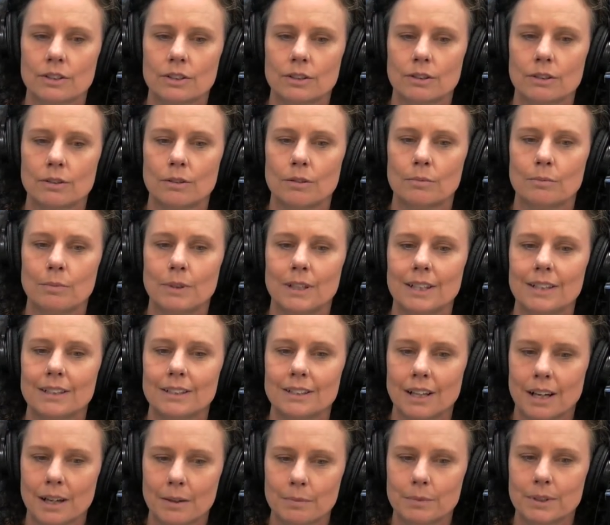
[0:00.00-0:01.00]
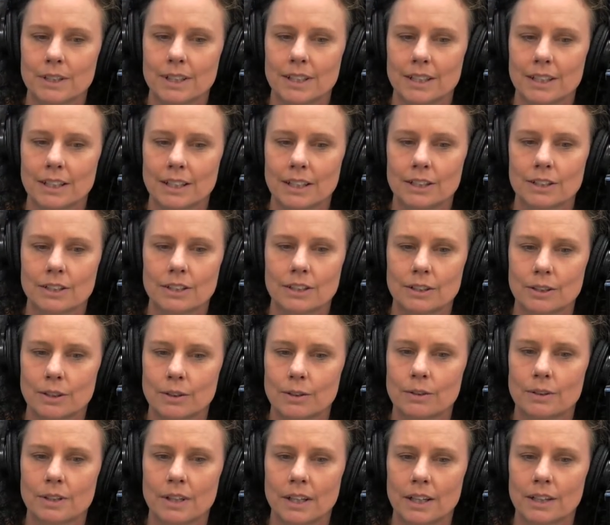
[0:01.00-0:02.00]
to be adopted and to
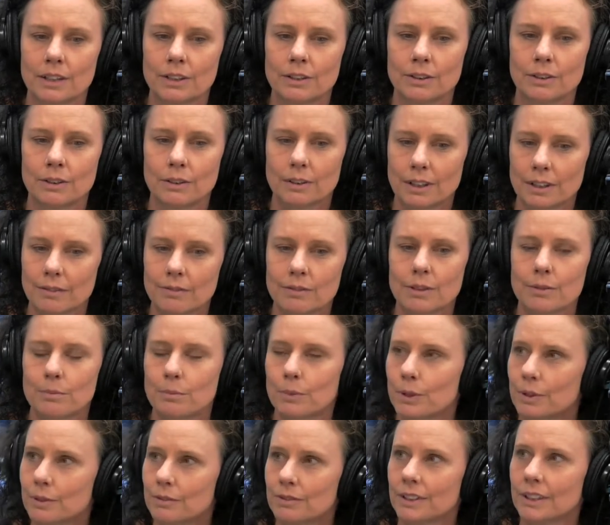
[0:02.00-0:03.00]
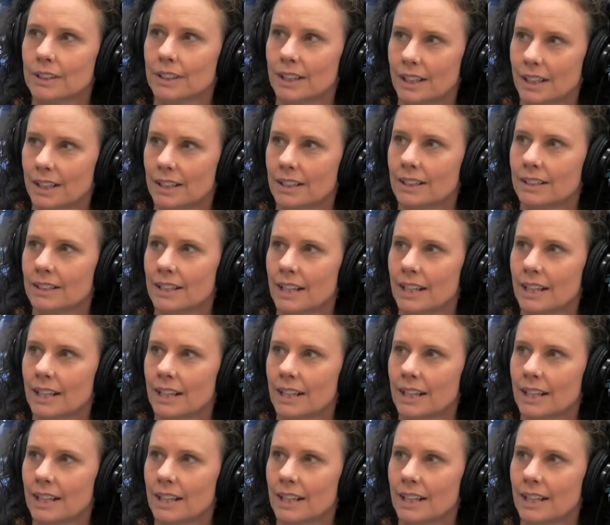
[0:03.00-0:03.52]
know that you don't have to move again,